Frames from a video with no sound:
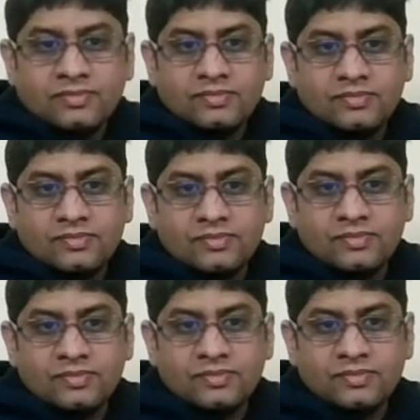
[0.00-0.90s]

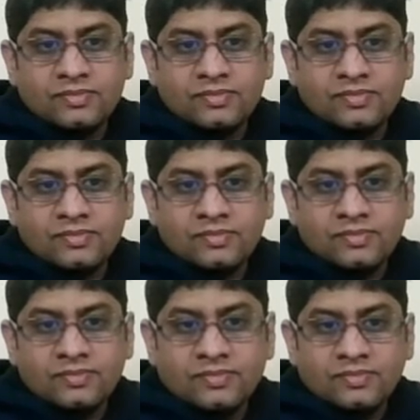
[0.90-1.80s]

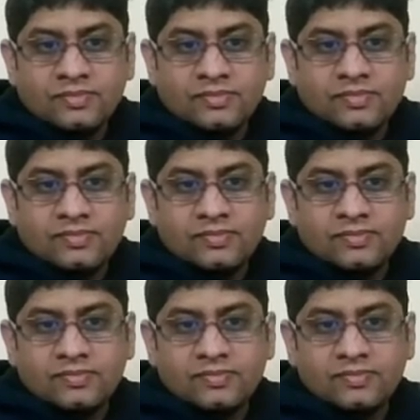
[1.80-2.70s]

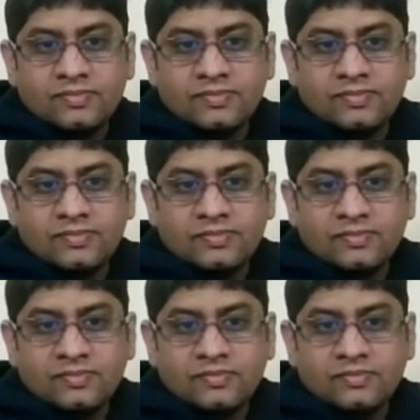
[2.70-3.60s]

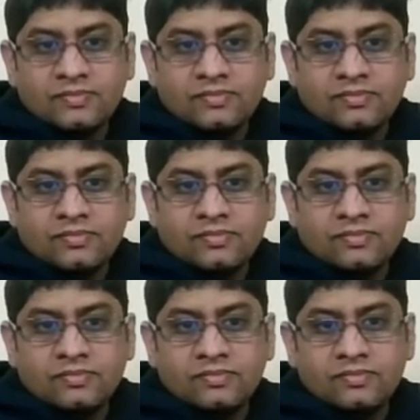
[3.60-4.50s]

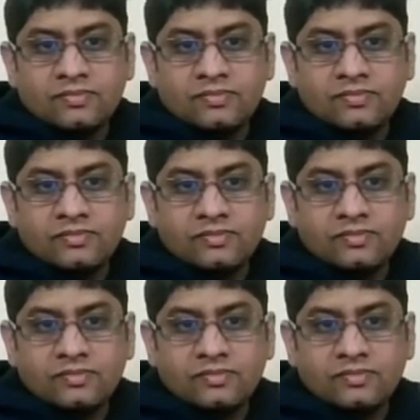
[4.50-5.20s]
This person isn't speaking.